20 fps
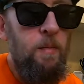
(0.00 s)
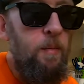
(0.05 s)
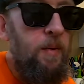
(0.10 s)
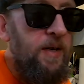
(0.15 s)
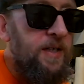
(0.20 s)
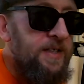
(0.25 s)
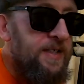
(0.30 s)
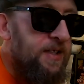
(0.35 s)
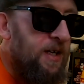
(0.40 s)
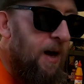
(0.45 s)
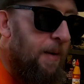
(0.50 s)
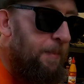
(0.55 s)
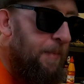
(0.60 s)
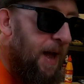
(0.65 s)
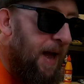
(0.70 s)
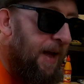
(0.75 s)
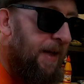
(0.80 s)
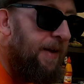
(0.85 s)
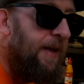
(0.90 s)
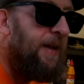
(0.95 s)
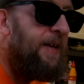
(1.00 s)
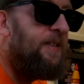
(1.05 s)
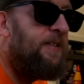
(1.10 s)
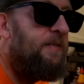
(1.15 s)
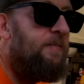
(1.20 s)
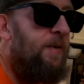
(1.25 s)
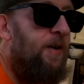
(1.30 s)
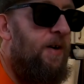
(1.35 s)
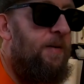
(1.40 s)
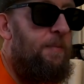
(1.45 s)
But it's not bad. And
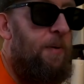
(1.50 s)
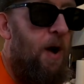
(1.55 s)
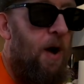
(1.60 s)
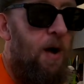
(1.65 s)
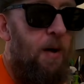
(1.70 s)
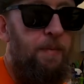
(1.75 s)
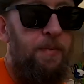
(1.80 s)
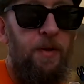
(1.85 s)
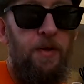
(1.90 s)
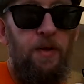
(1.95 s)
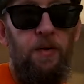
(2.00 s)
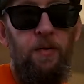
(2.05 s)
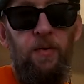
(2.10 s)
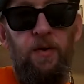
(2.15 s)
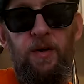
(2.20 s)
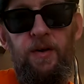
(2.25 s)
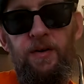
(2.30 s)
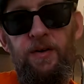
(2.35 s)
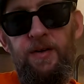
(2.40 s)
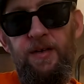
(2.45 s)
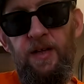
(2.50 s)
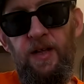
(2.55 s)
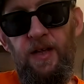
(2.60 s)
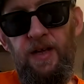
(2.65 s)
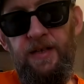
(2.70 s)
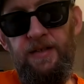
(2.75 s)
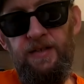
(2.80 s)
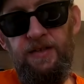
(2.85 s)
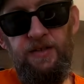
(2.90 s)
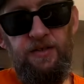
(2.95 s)
it's a very popular one in the
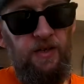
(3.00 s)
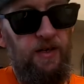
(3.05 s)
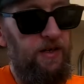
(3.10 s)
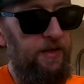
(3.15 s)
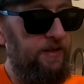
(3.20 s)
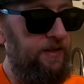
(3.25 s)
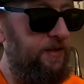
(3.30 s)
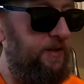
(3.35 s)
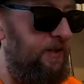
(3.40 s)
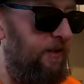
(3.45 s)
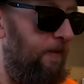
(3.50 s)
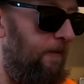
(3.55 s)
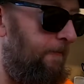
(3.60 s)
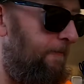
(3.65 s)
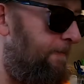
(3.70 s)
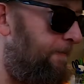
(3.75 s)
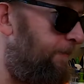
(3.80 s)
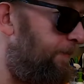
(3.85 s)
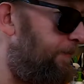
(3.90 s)
Landsdrug, so.